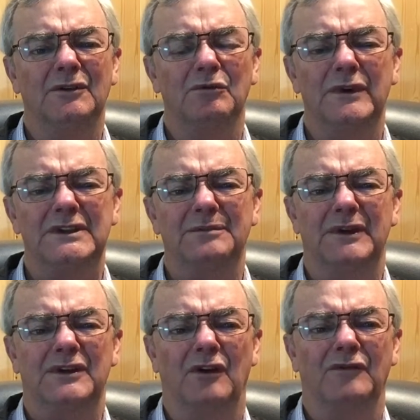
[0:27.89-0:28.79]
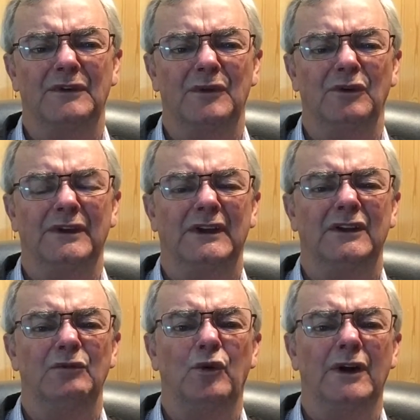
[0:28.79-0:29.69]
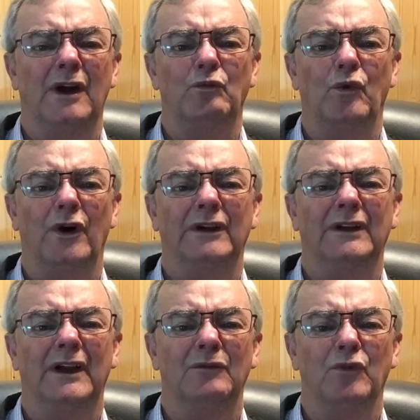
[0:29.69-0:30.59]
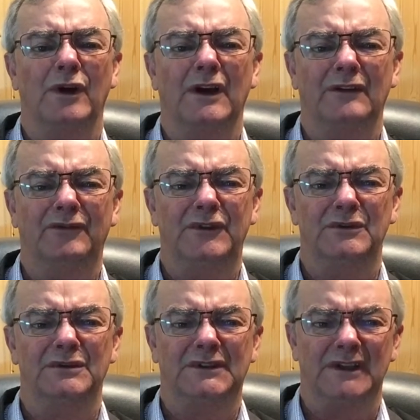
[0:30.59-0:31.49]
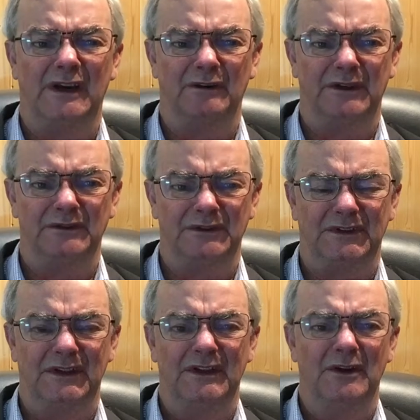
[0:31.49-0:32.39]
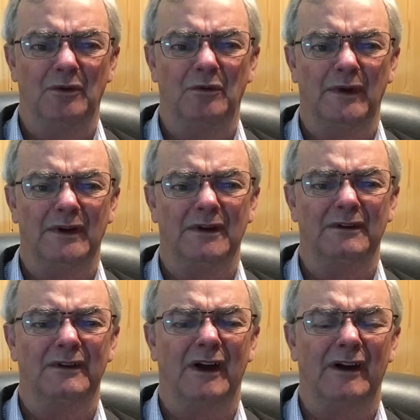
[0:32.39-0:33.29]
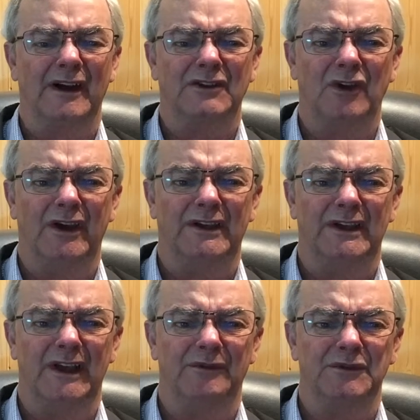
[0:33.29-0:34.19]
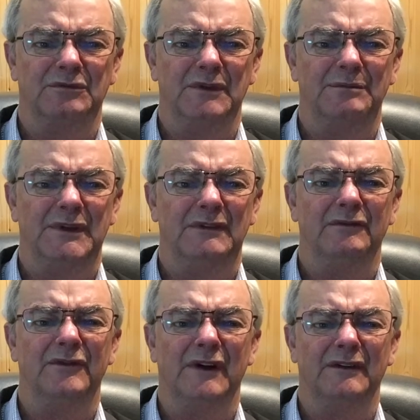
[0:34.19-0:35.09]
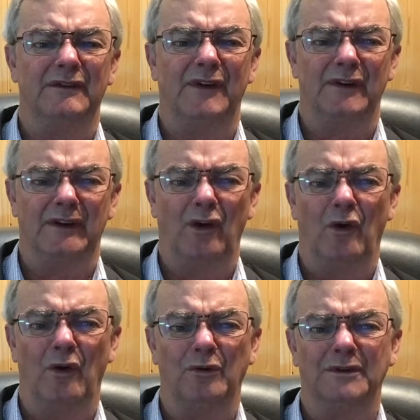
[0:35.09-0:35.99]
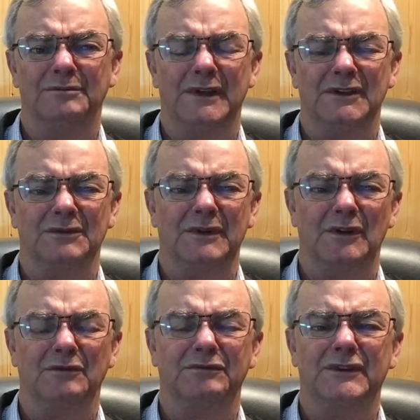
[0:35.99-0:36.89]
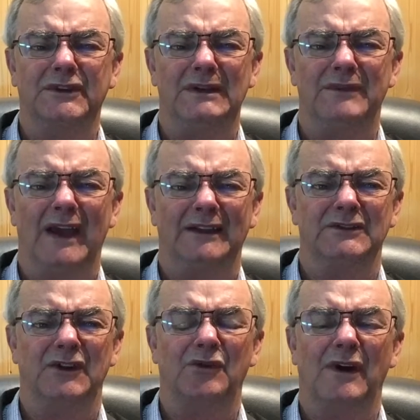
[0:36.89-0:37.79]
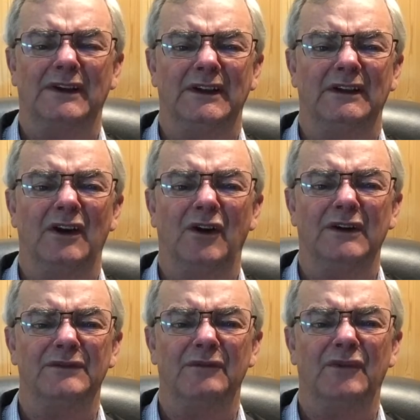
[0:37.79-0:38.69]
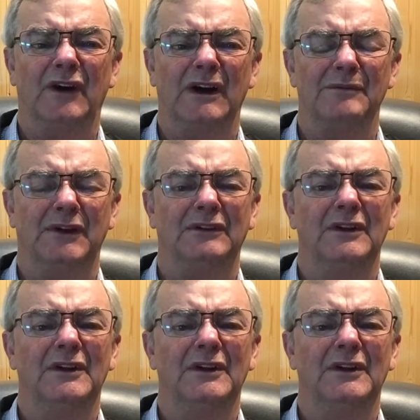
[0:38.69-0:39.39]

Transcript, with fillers: reasonably comfortable in the one on one and one on a few scenarios where our anxiety levels would be very, very low because we don't see that as a threatening kind of environment.